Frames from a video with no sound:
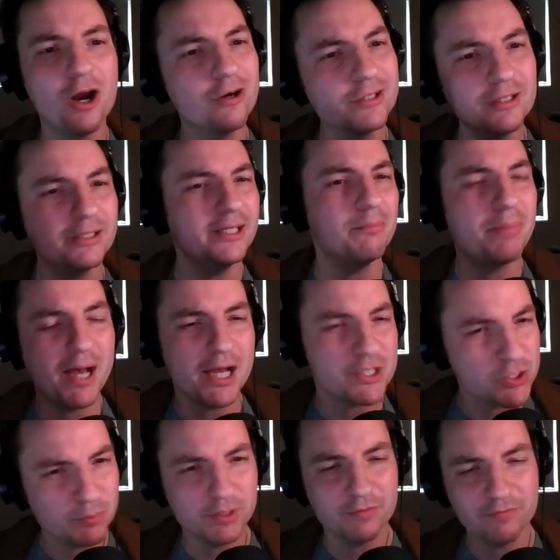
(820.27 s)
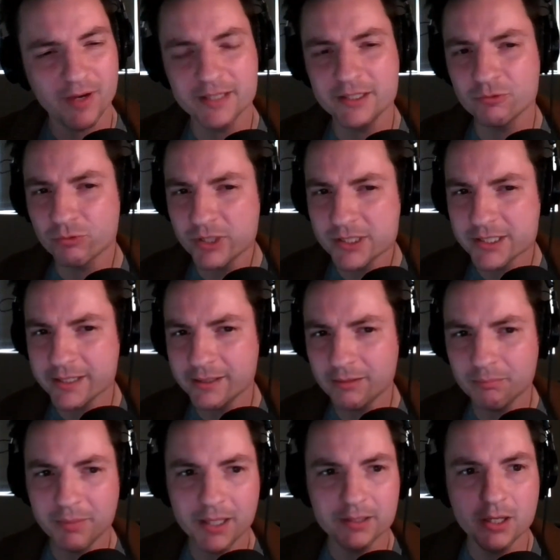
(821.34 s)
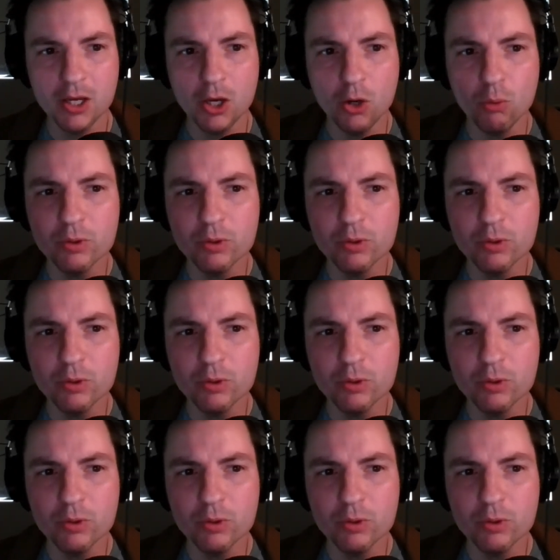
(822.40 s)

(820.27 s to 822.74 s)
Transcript: are nearly impossible to find in retail, but